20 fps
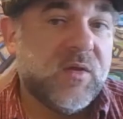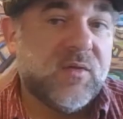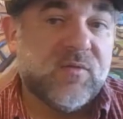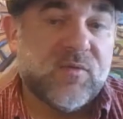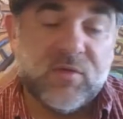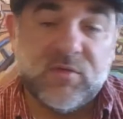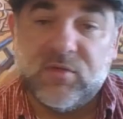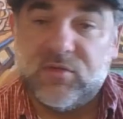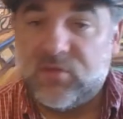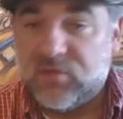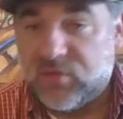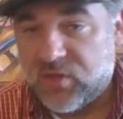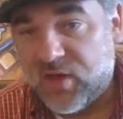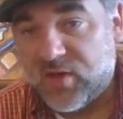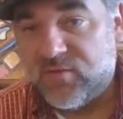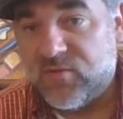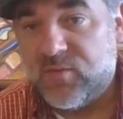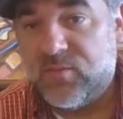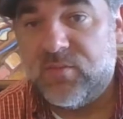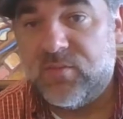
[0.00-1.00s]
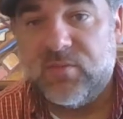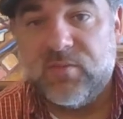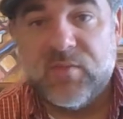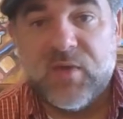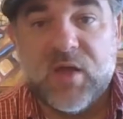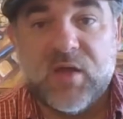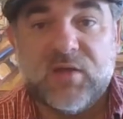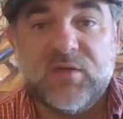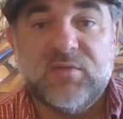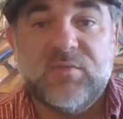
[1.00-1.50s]
For instance, a lot of them,
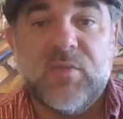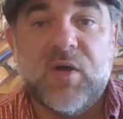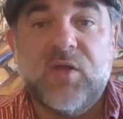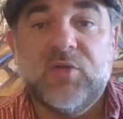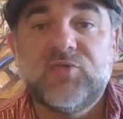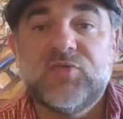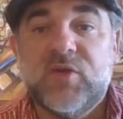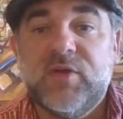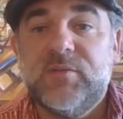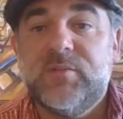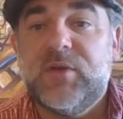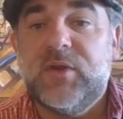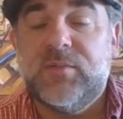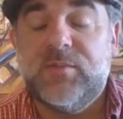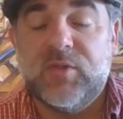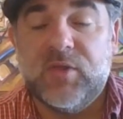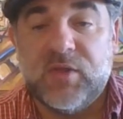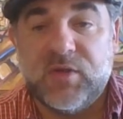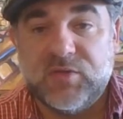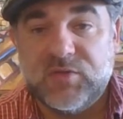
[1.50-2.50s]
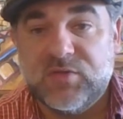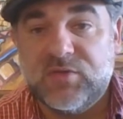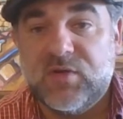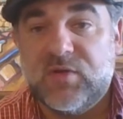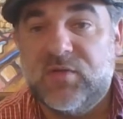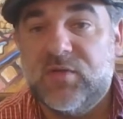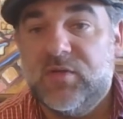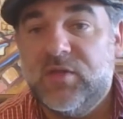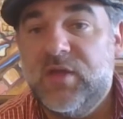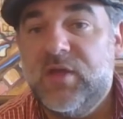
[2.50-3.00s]
small joint manipulations
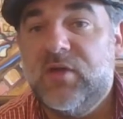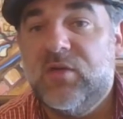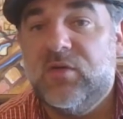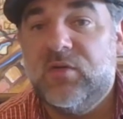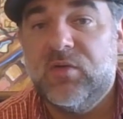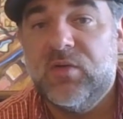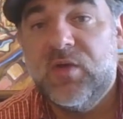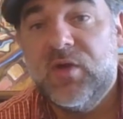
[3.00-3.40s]
are illegal.